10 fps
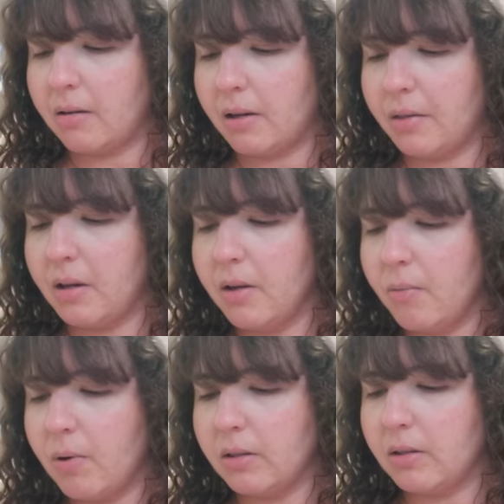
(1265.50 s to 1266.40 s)
I think it
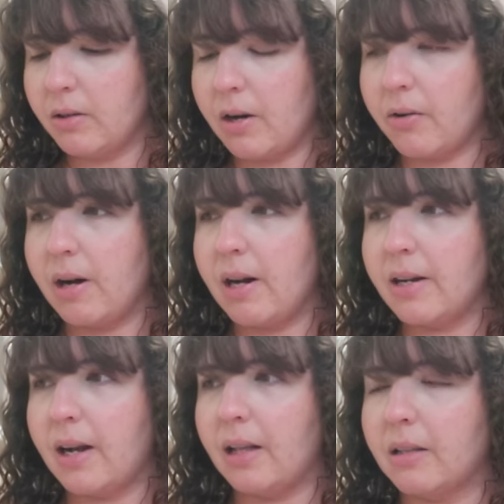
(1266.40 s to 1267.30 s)
was acrylic
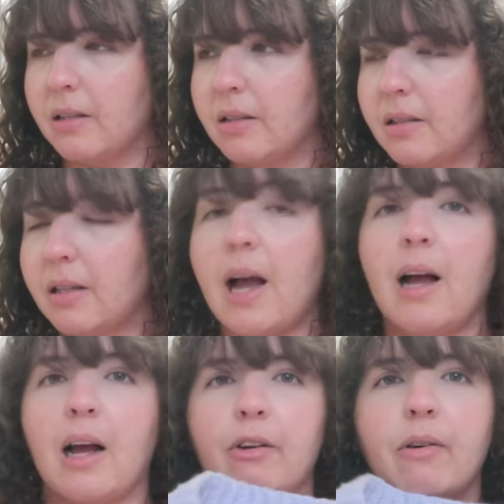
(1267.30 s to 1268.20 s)
and
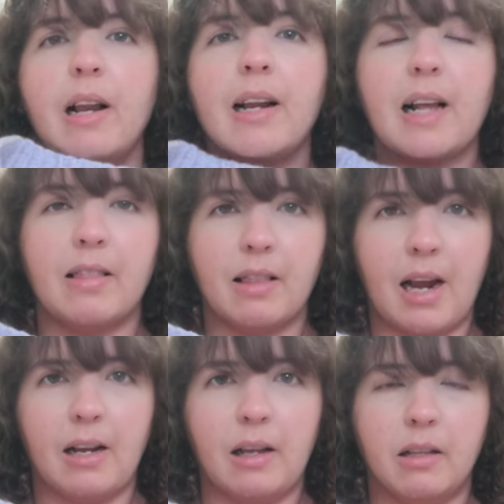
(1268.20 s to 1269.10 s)

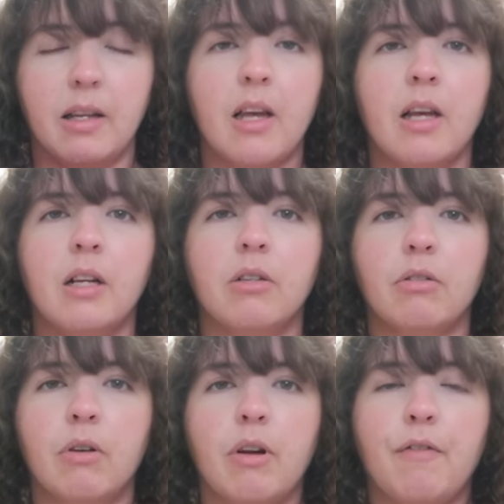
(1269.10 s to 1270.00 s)
nylon.
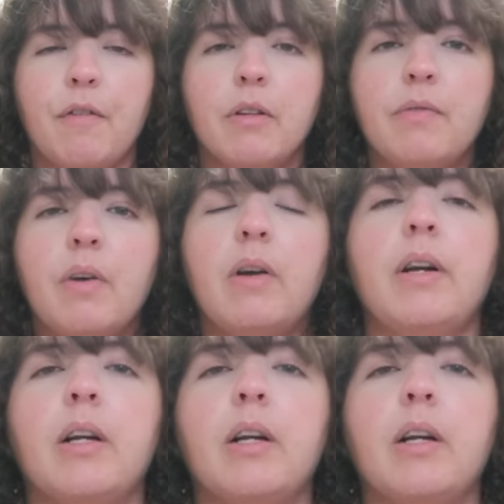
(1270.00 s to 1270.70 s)
So it feels very